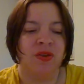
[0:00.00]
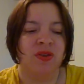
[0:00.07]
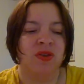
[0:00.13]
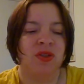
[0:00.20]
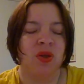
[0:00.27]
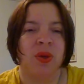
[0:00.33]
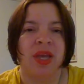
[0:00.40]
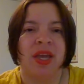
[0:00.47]

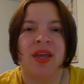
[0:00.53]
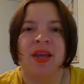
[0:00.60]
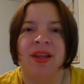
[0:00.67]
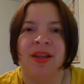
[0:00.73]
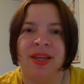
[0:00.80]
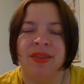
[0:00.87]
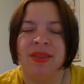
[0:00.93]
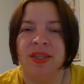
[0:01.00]
So
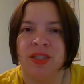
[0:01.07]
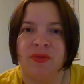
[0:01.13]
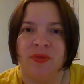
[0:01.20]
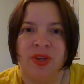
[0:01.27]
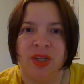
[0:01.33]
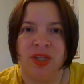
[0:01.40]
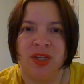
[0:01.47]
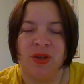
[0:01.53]
let this
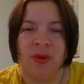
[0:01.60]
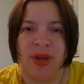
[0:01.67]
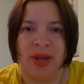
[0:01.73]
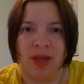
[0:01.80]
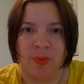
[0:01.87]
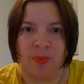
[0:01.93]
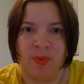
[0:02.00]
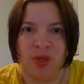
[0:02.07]
video
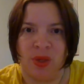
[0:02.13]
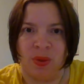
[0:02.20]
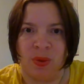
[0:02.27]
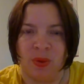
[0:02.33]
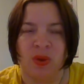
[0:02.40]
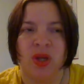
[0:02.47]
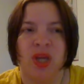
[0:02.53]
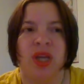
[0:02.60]
help
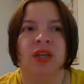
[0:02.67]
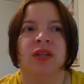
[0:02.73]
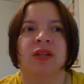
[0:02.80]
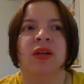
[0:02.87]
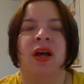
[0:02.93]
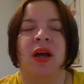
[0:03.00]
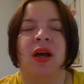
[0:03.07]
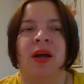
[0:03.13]
you,
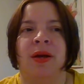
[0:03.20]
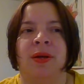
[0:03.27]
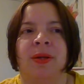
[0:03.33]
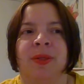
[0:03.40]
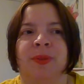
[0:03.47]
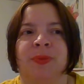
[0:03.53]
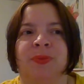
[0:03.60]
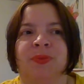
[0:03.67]

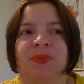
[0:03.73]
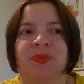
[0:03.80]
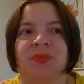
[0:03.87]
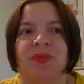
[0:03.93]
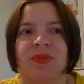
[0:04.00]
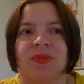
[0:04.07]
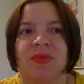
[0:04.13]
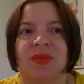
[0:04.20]
um,
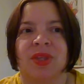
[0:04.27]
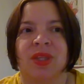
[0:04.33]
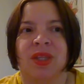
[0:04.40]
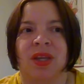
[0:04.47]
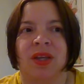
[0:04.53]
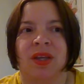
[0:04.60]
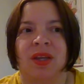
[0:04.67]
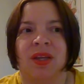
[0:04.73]

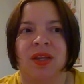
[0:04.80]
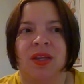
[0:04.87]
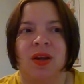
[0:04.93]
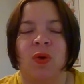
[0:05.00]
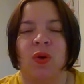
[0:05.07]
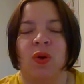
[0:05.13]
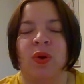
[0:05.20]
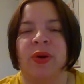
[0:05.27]

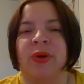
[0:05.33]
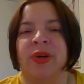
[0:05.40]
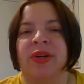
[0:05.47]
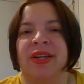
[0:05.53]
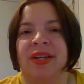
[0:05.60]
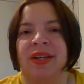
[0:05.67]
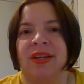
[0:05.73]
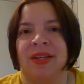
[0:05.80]
or
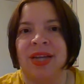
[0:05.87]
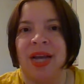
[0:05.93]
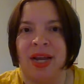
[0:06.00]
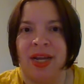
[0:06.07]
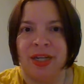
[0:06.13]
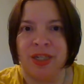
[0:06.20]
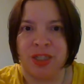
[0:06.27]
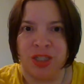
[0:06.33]

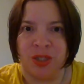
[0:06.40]
guide